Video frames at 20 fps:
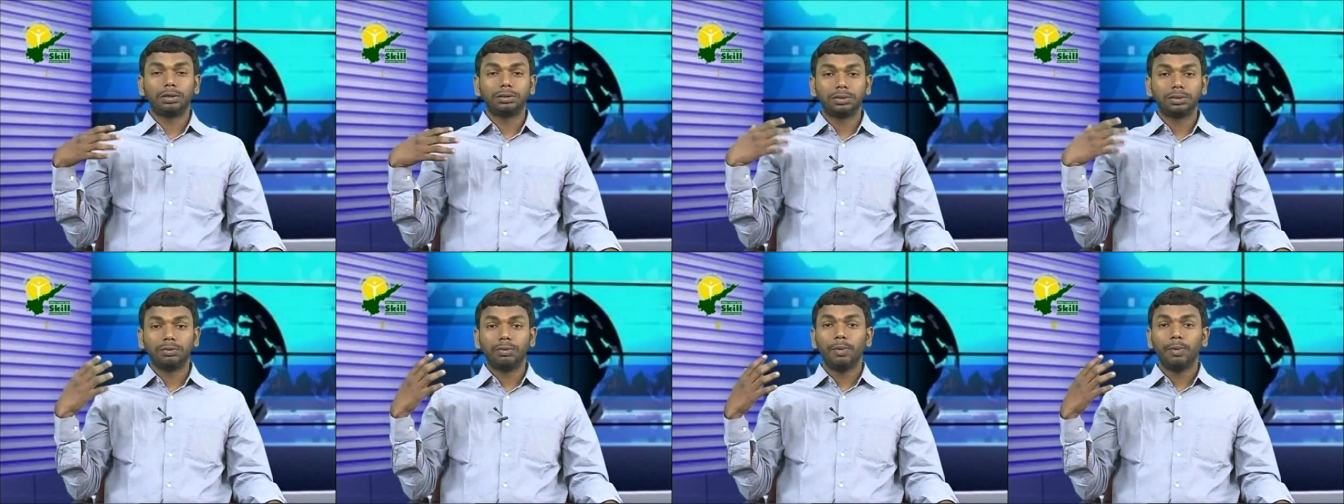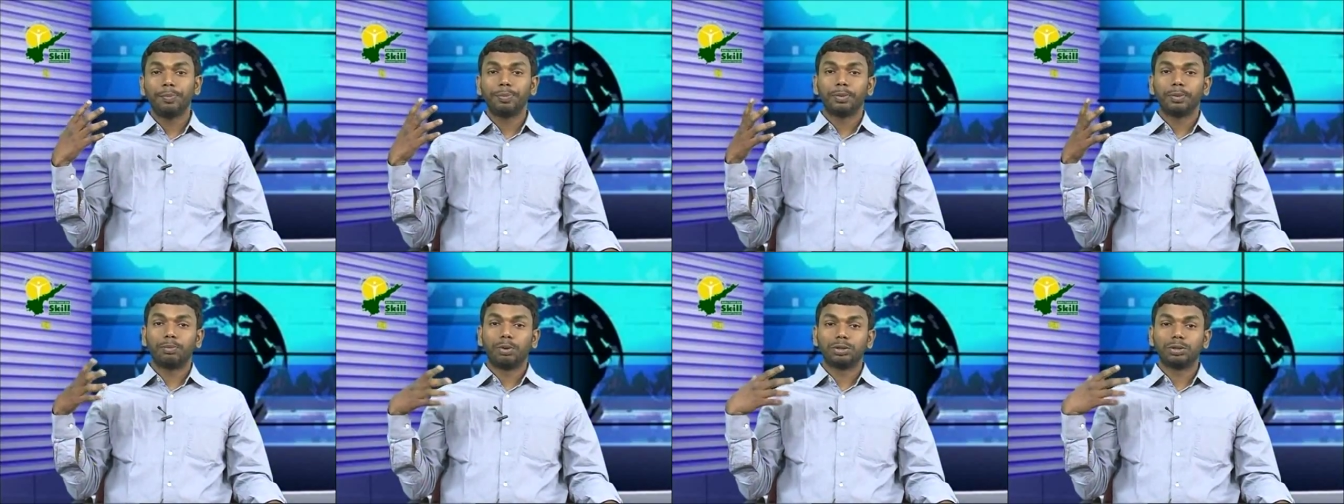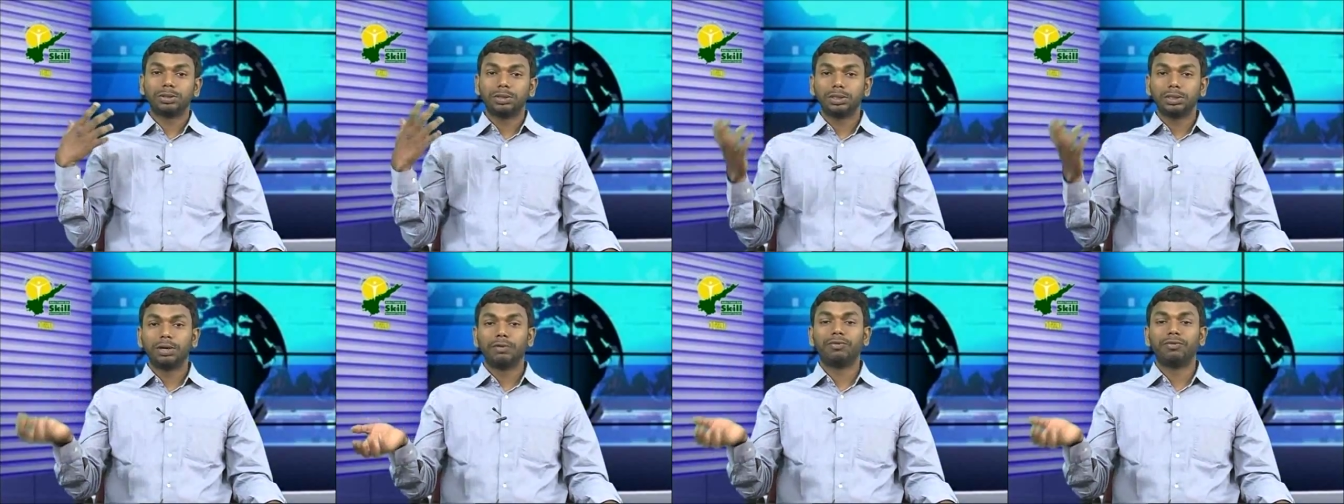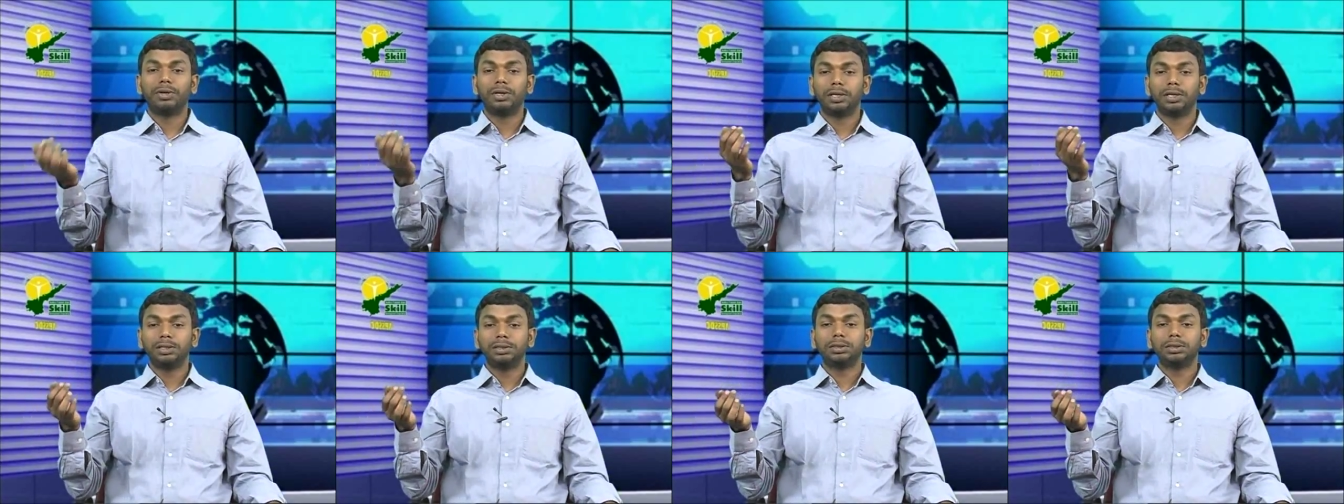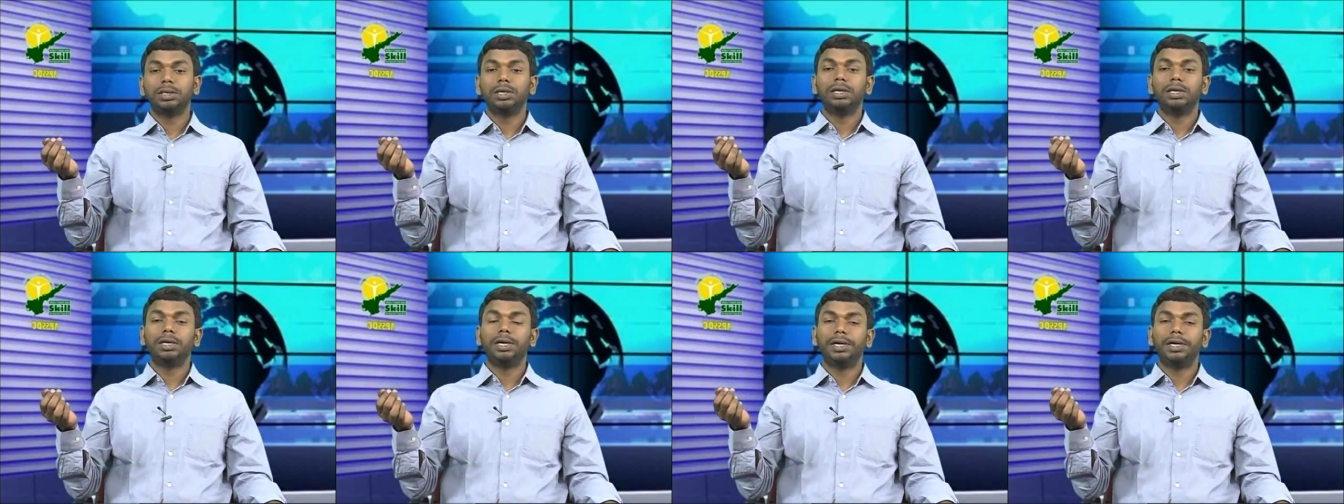of processing effort is
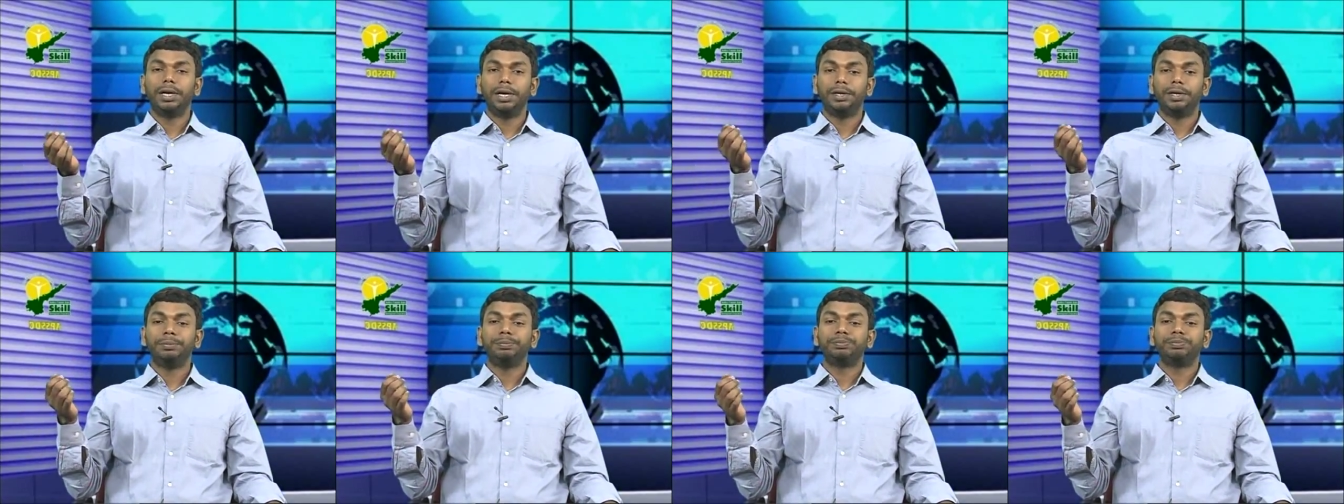needed.